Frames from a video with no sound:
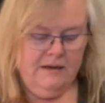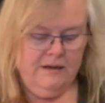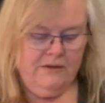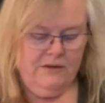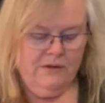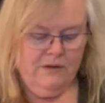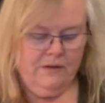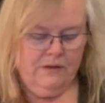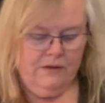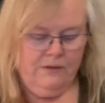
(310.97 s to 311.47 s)

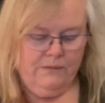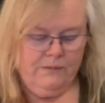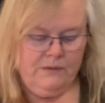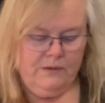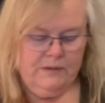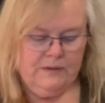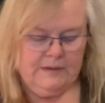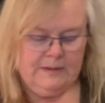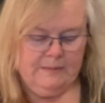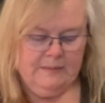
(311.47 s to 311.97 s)
You could
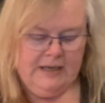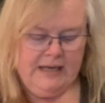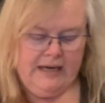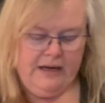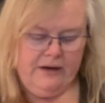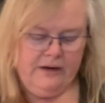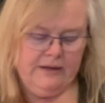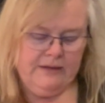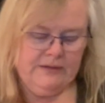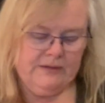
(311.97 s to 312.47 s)
throw some
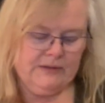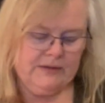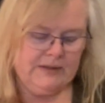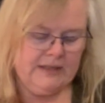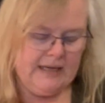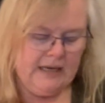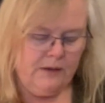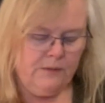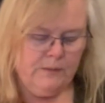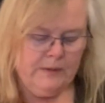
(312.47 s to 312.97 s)
carrots or
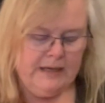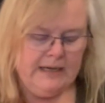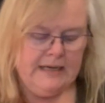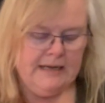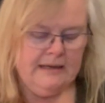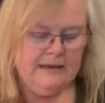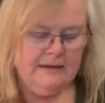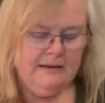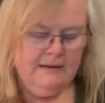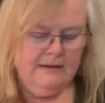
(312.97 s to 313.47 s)
celery.